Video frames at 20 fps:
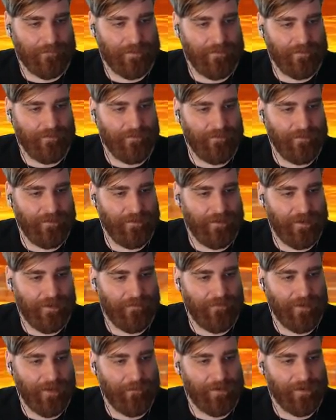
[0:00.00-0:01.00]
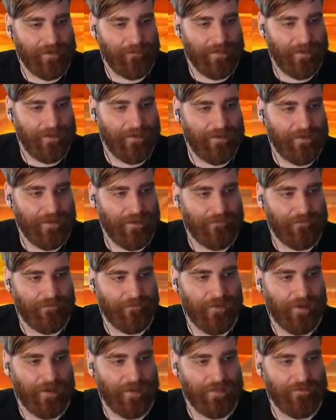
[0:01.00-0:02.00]
Clearly, I have not been playing enough
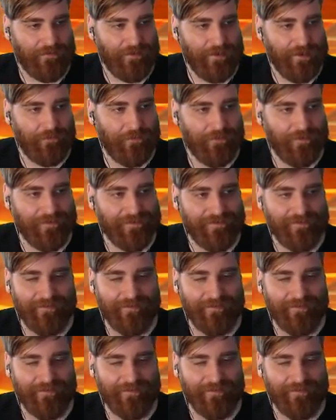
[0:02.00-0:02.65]
3D World